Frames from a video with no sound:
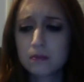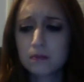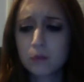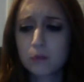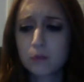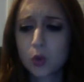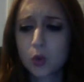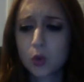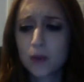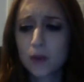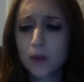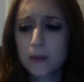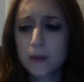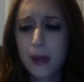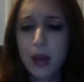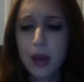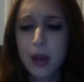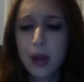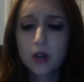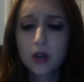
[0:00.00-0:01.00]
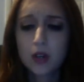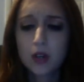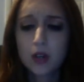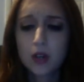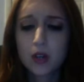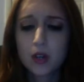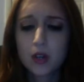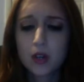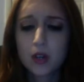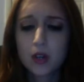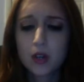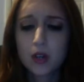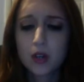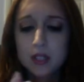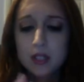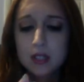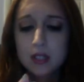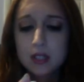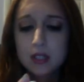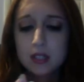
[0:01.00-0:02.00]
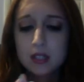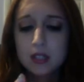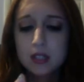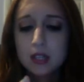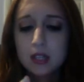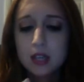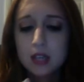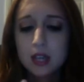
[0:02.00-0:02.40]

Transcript: cream to powder consistency.